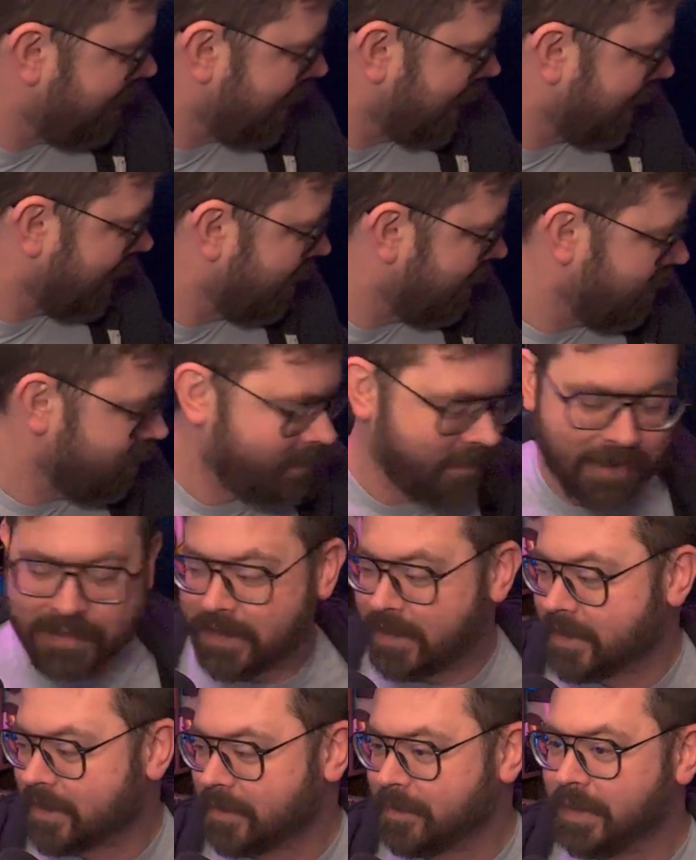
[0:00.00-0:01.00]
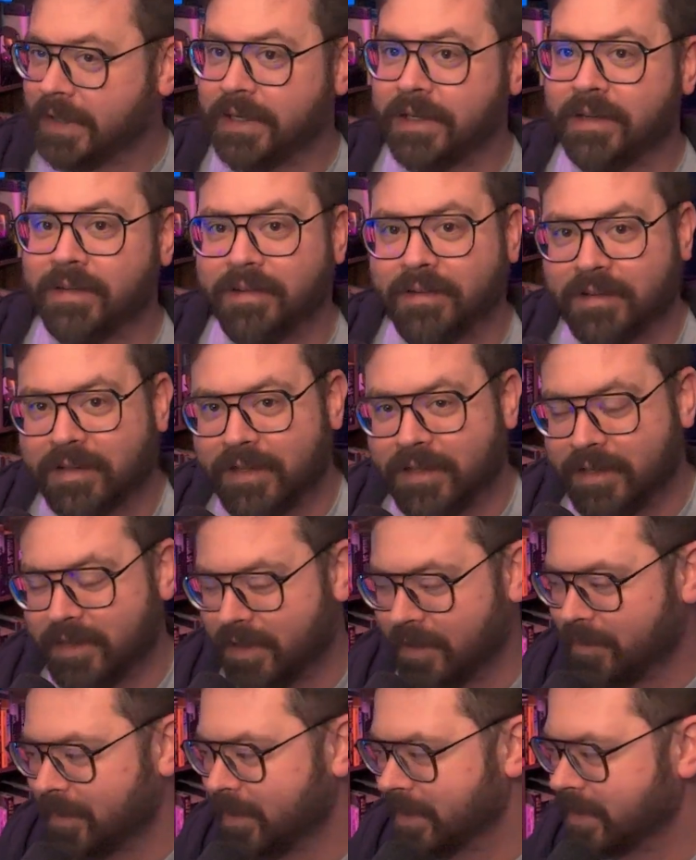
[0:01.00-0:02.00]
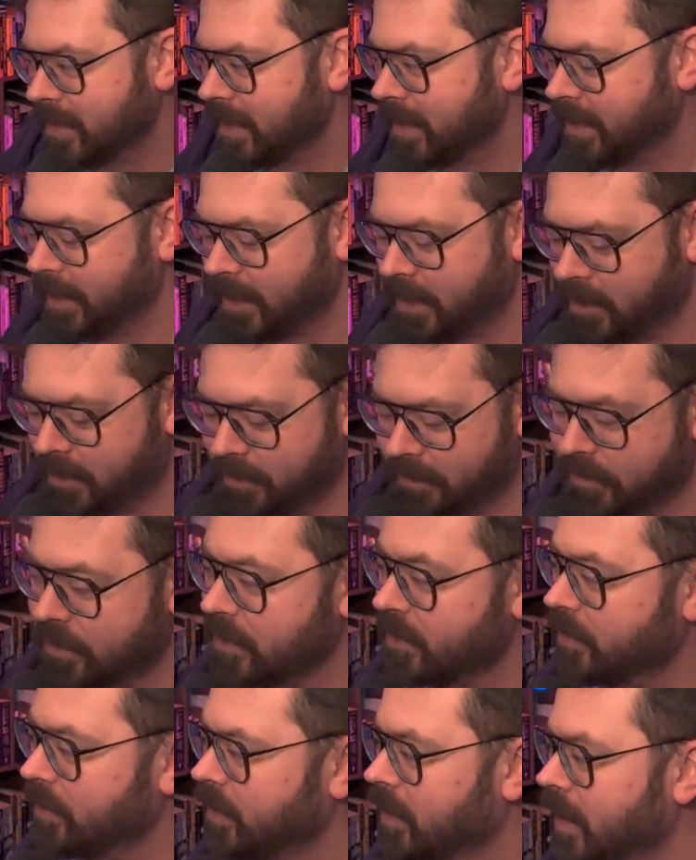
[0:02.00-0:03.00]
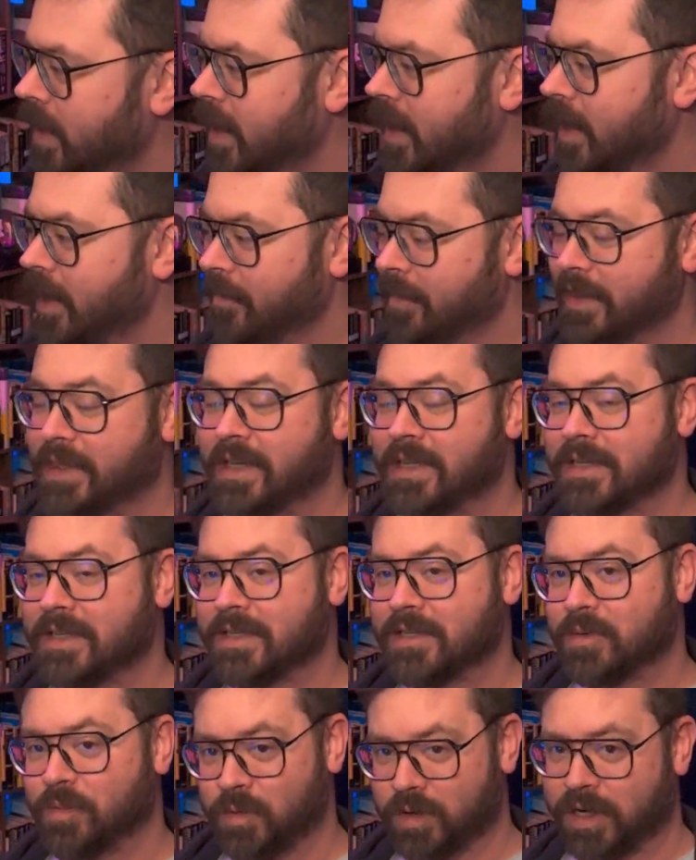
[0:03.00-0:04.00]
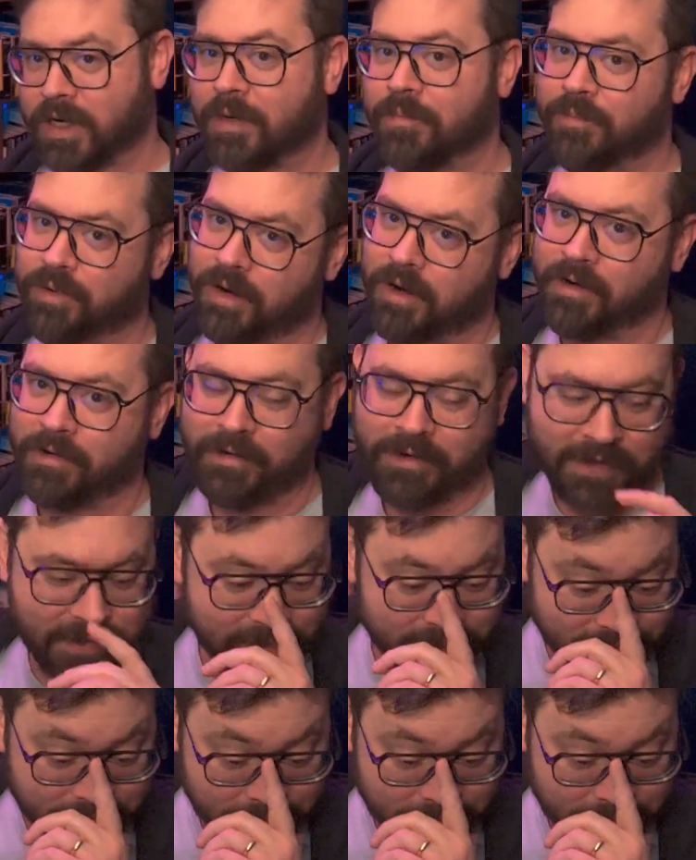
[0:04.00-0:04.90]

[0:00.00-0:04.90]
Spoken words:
back here that needs to be cleaned up and taken care of too. But this is a work in progress.